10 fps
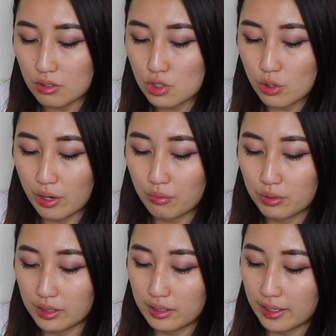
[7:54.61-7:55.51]
So I
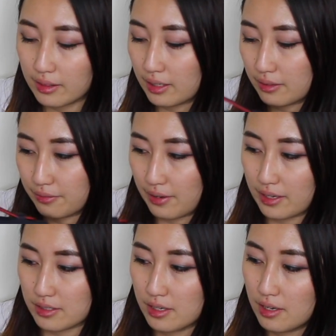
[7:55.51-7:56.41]
really like that the
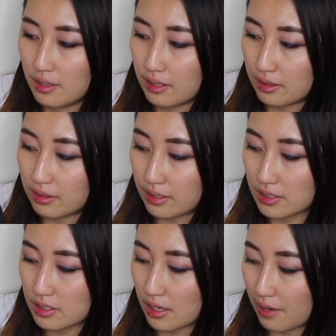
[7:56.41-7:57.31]
fact that
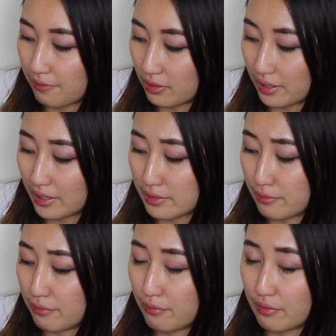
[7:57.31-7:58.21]
this, I feel like, is
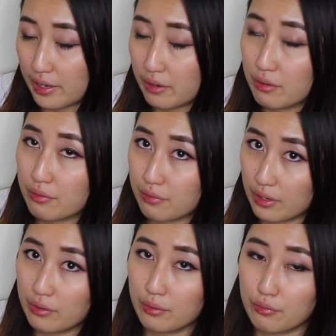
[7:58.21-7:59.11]
very,
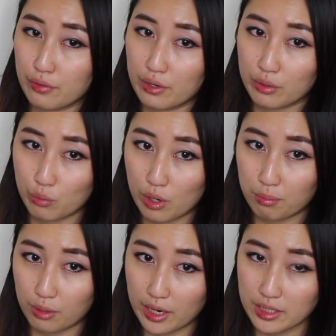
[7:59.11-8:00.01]
very, very well
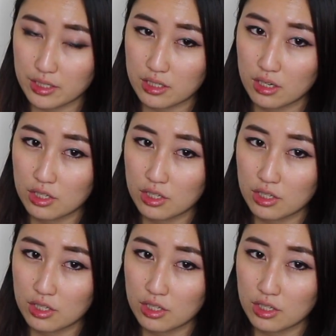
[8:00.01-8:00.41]
priced.